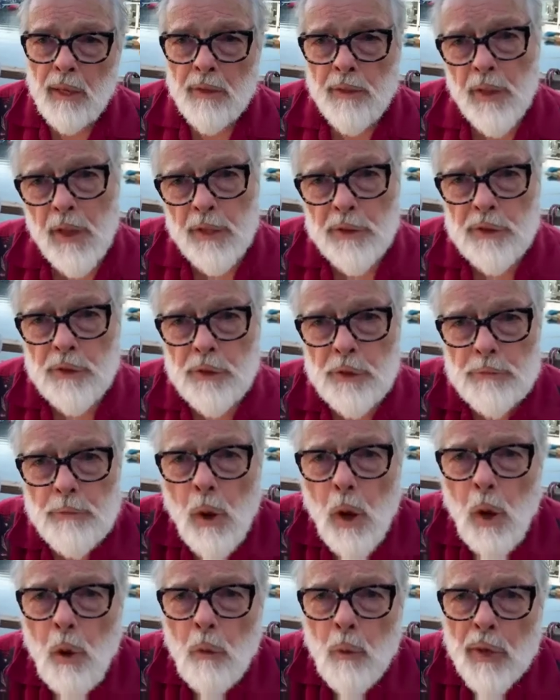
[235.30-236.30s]
Thus,
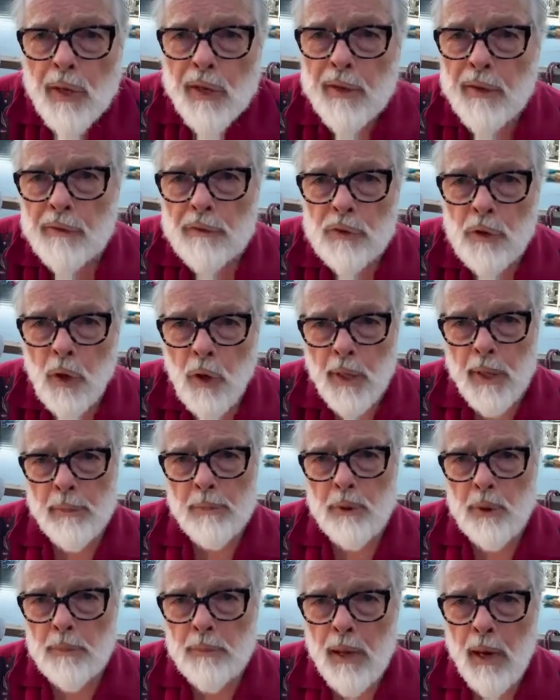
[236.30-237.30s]
small waves are
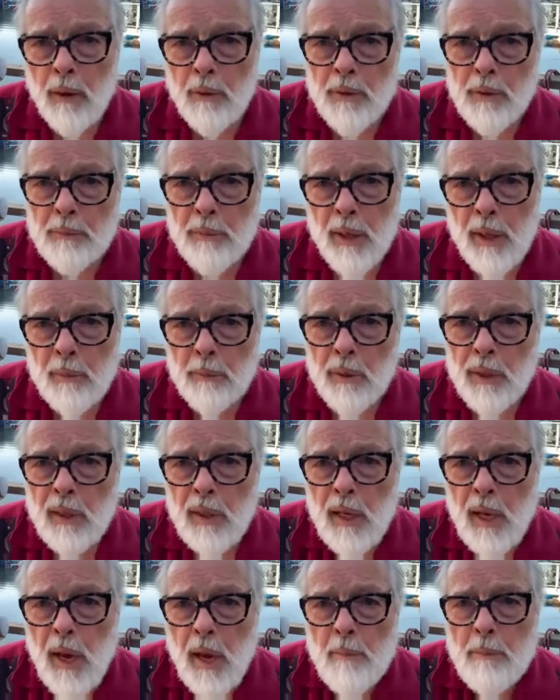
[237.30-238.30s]
able to power the pump,
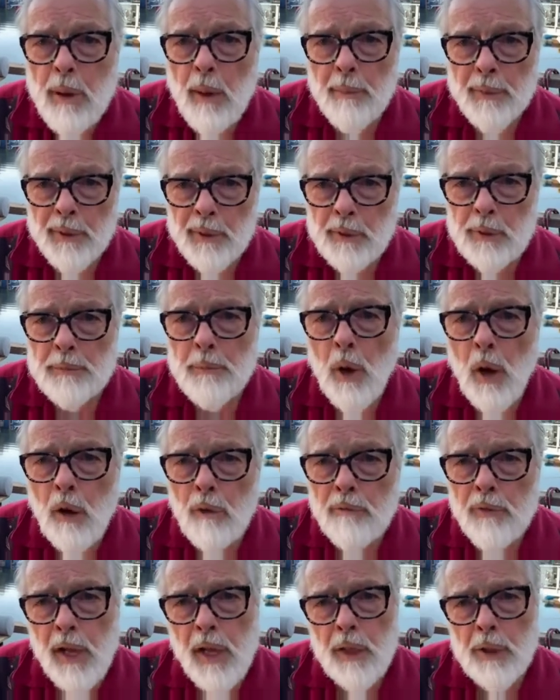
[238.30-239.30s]
pumping a
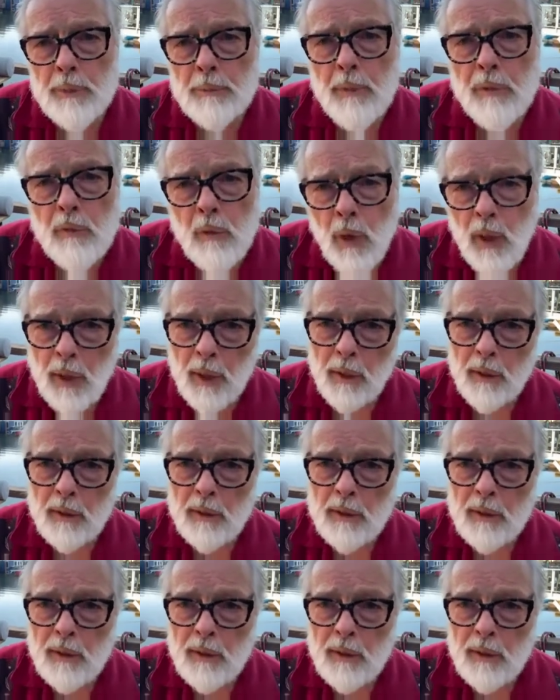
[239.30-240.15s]
small volume of water.